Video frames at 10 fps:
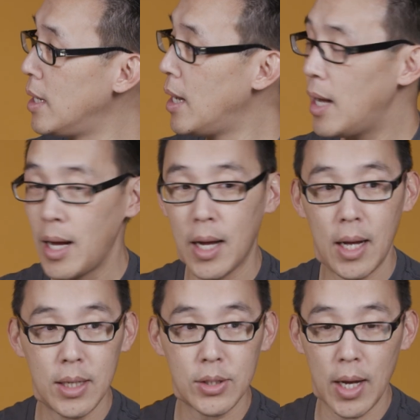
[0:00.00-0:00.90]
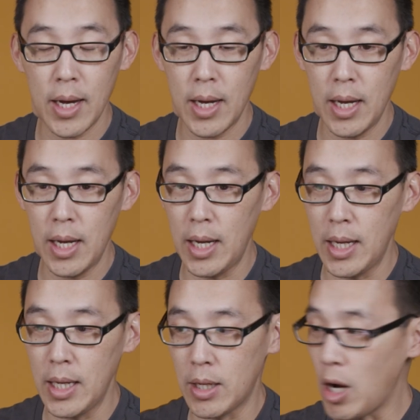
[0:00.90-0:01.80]
Yes. And
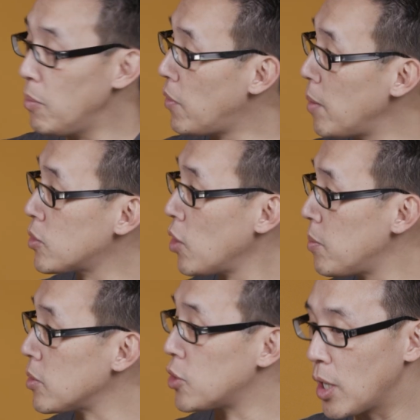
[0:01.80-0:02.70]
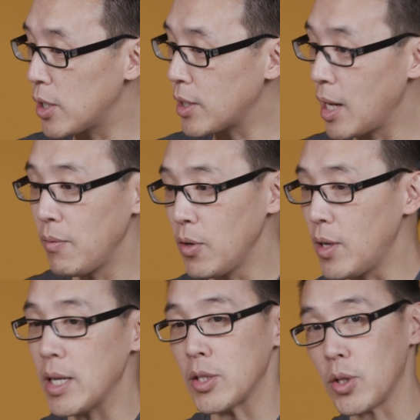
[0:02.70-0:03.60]
a carbon fiber tripod, so you guys can have a
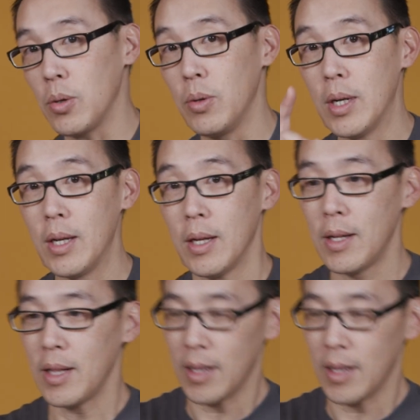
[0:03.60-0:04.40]
look at it. Let's so take a look.